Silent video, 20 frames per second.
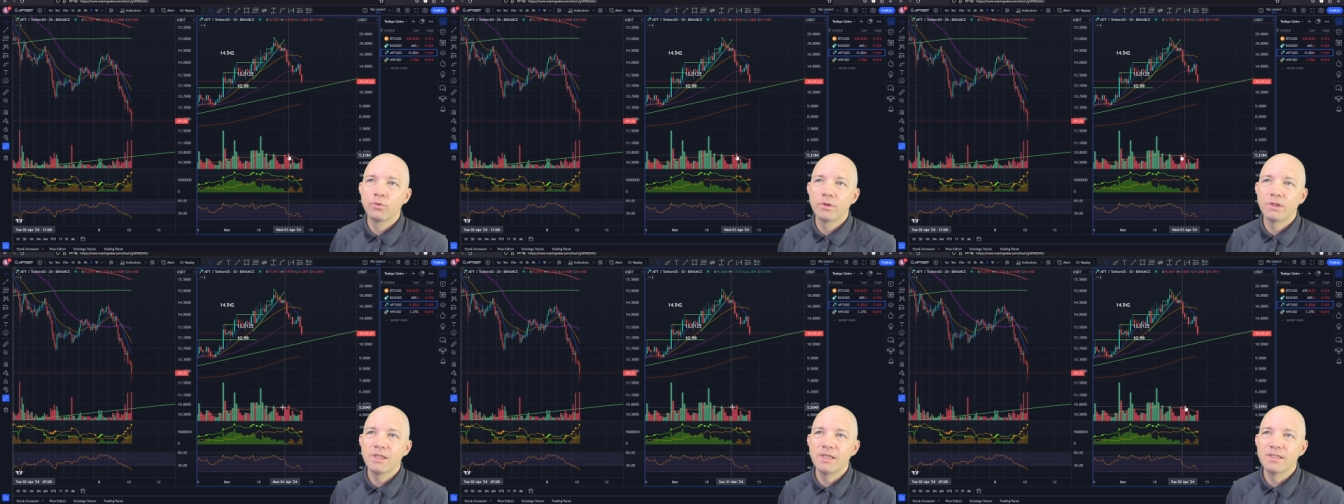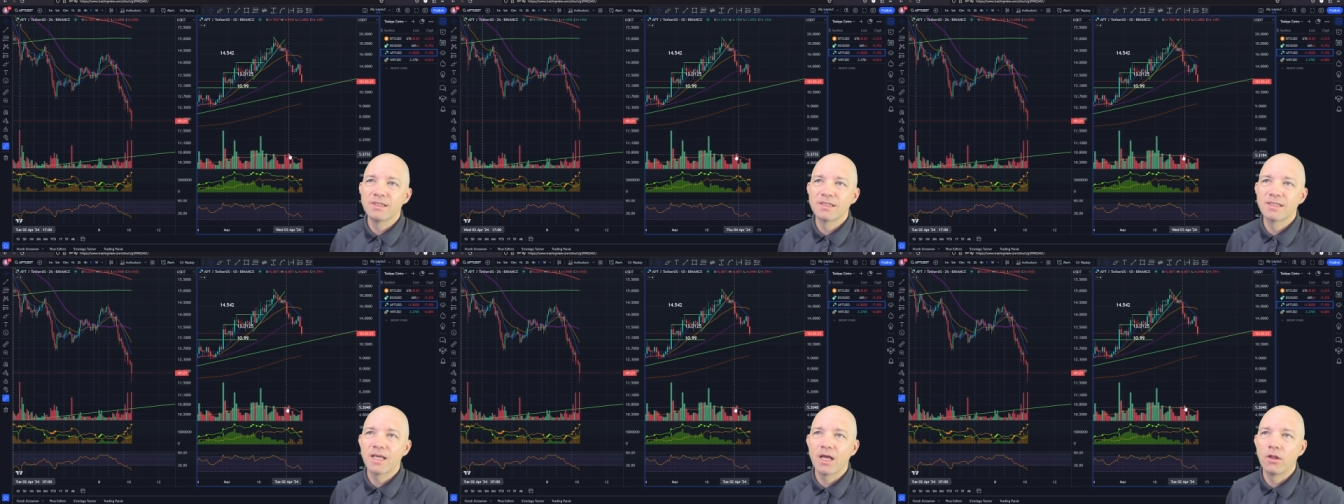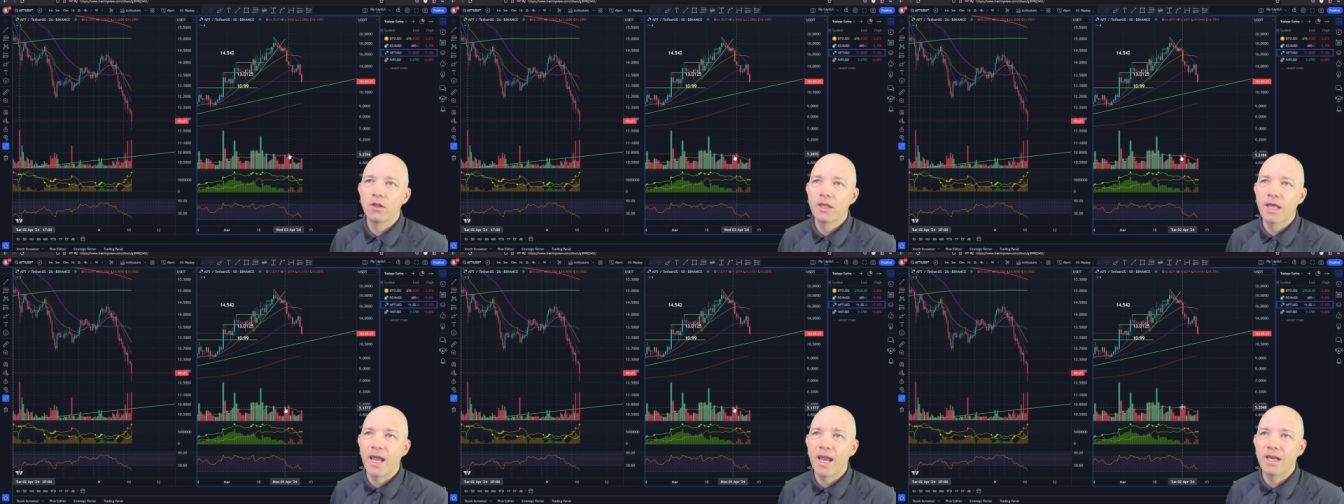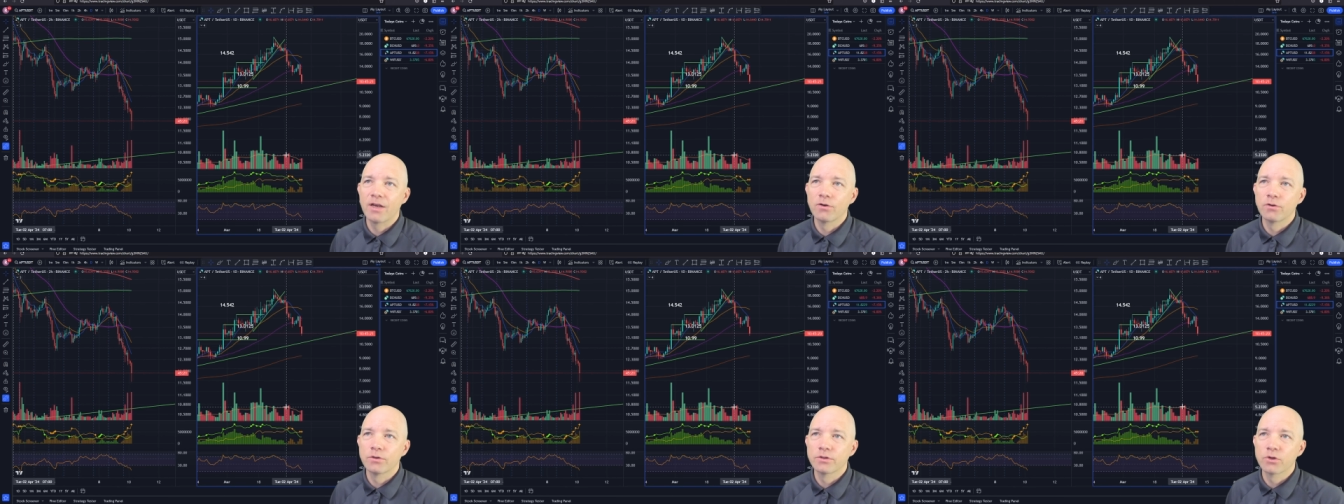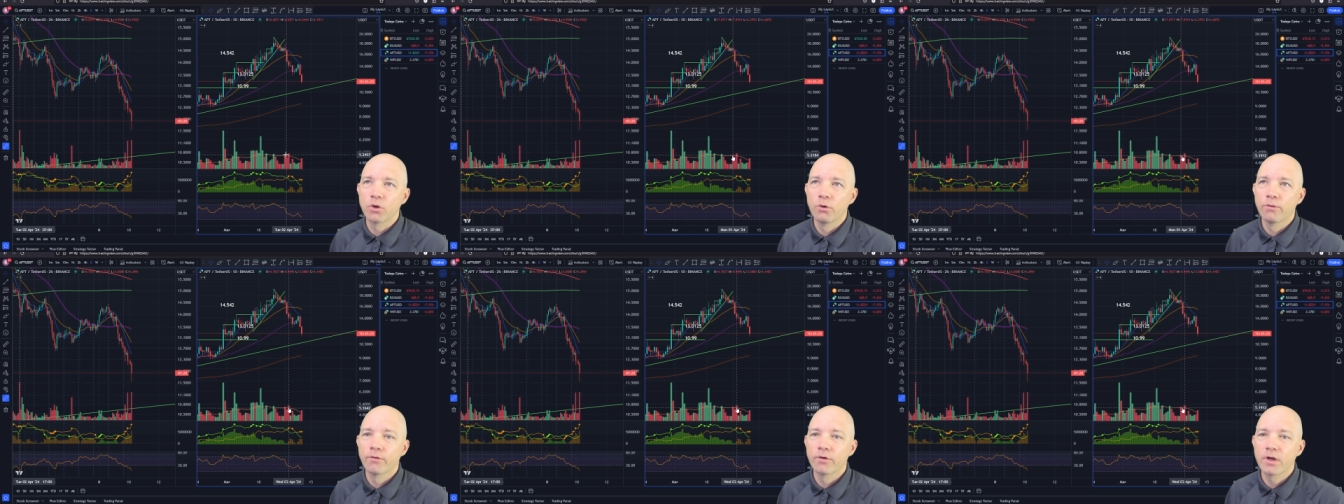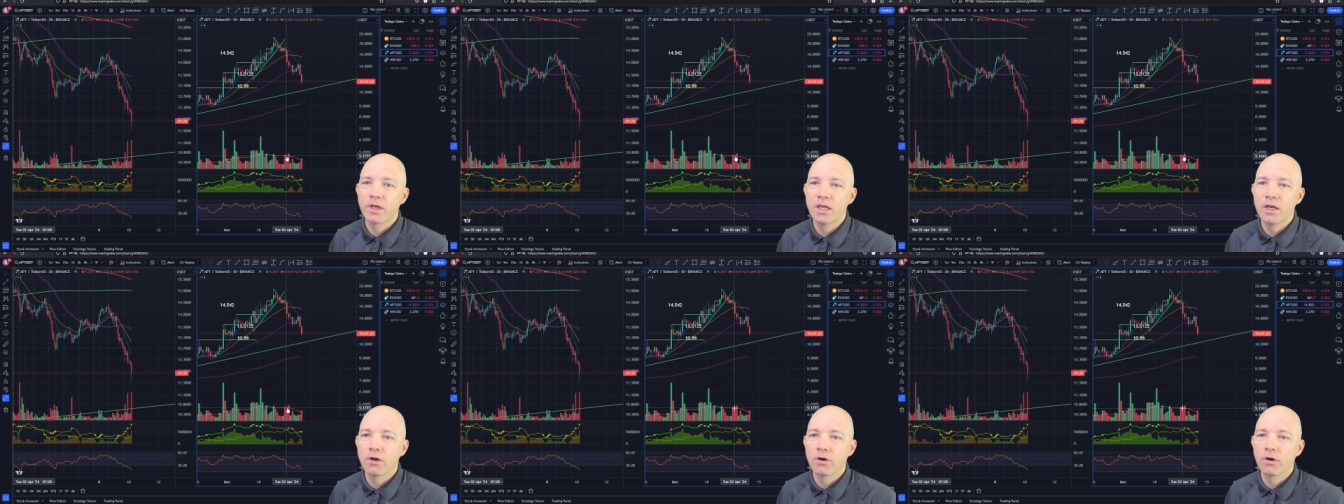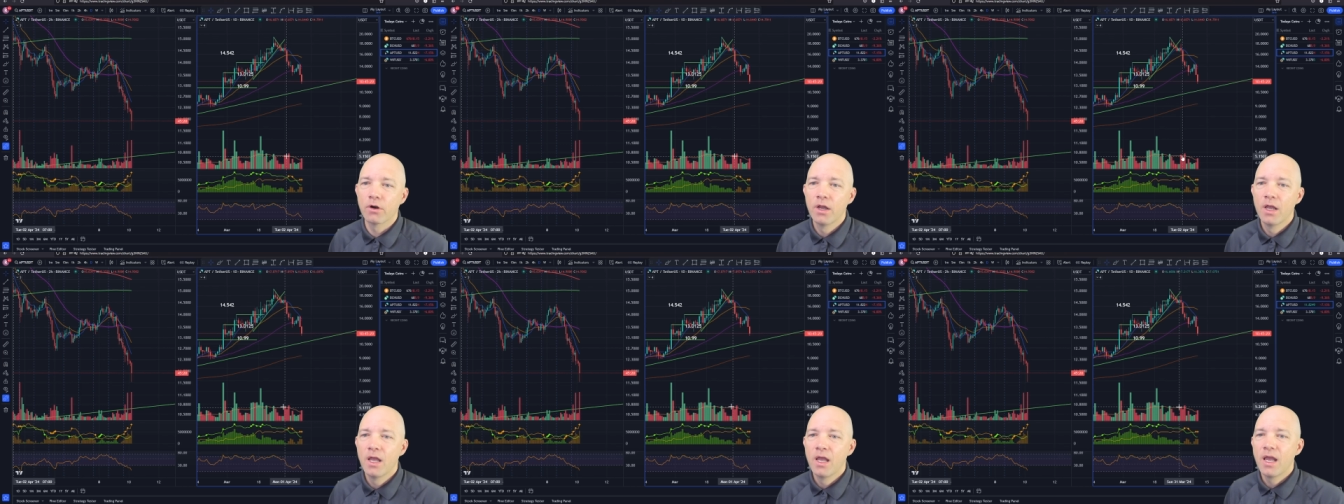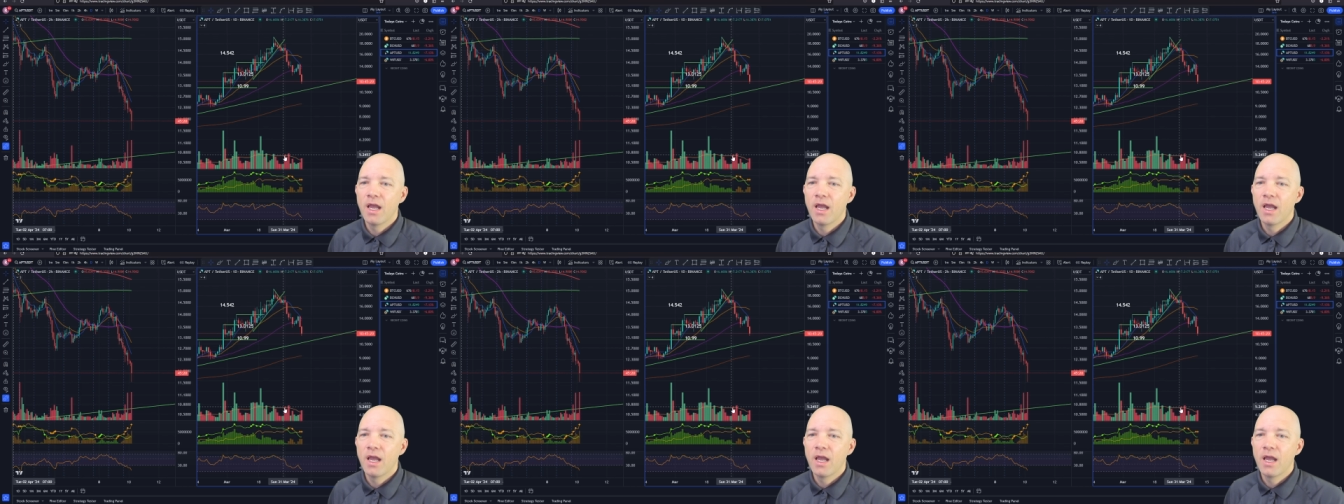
with these sell candles over here.